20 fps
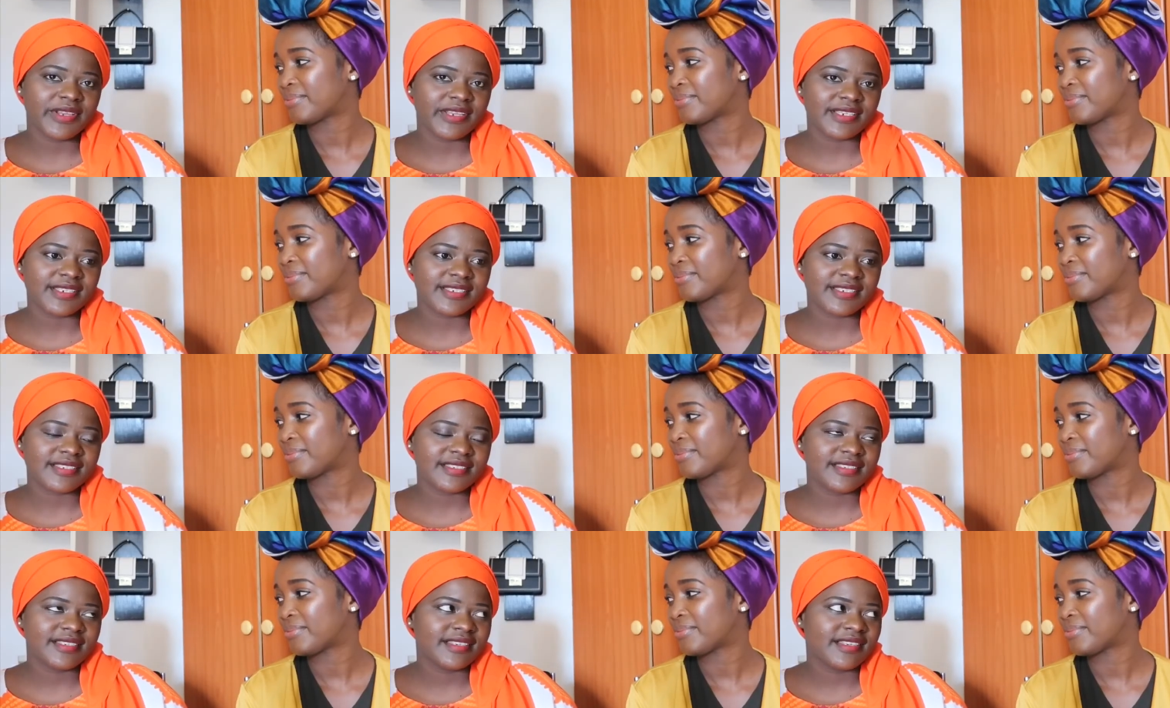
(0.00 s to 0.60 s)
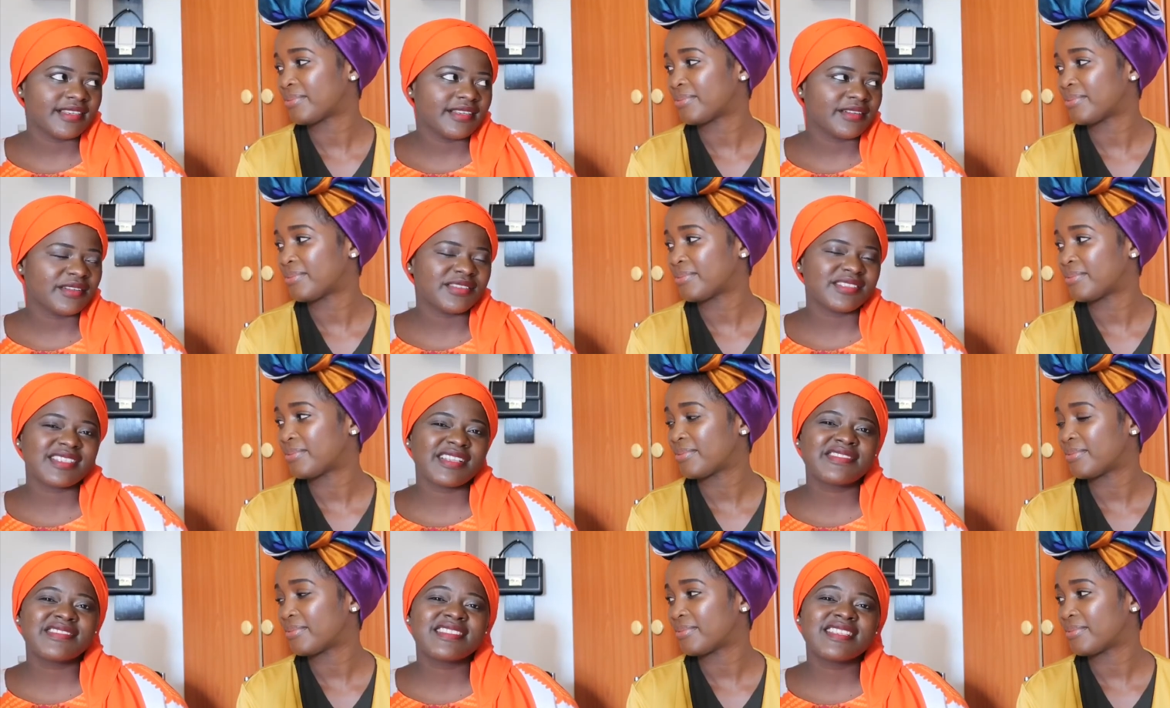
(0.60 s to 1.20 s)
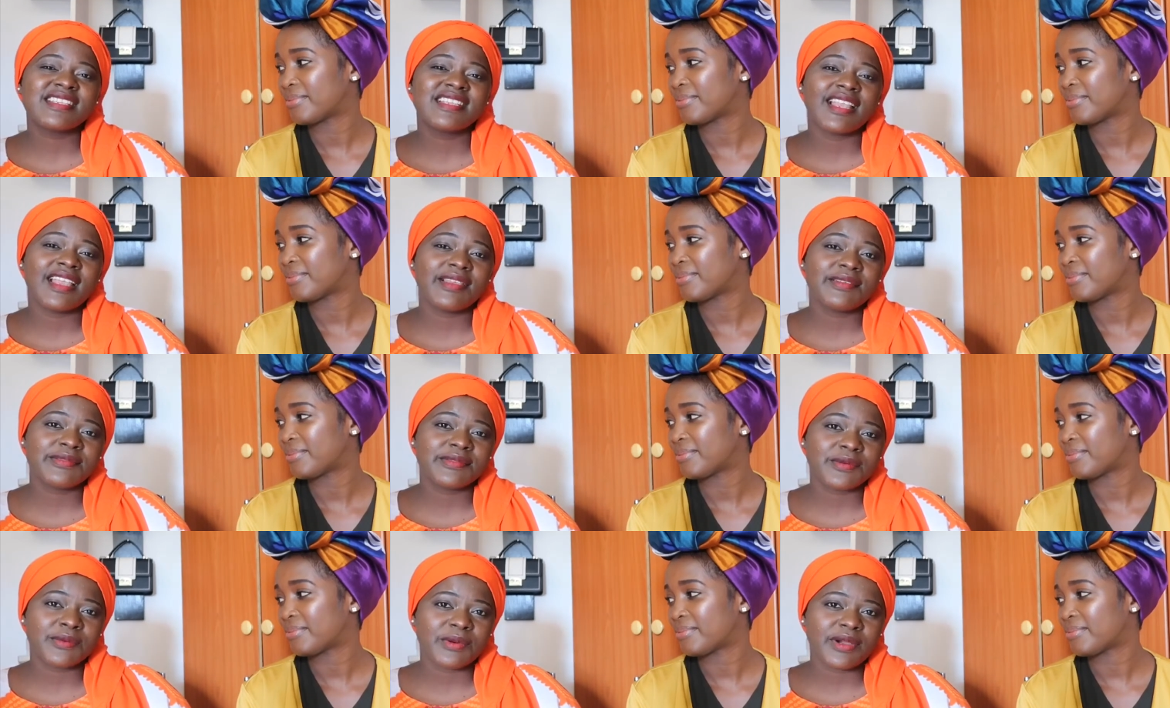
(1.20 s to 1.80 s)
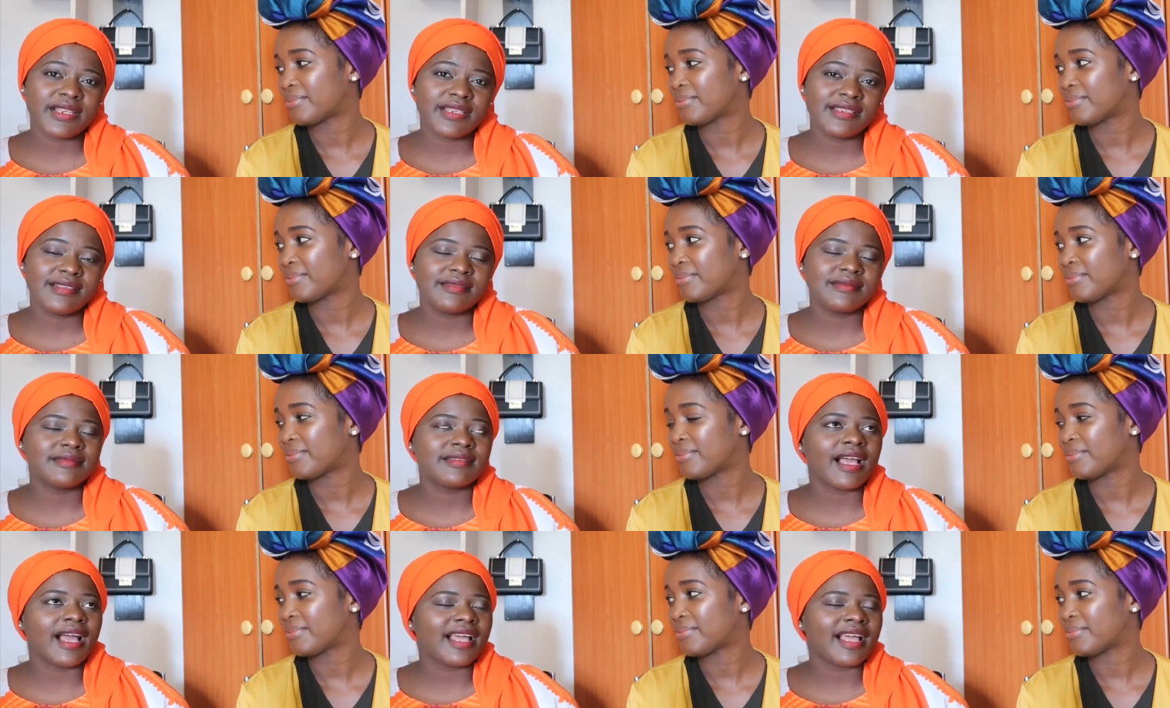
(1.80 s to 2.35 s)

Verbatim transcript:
Speaker 1: weight because I've seen everyone in.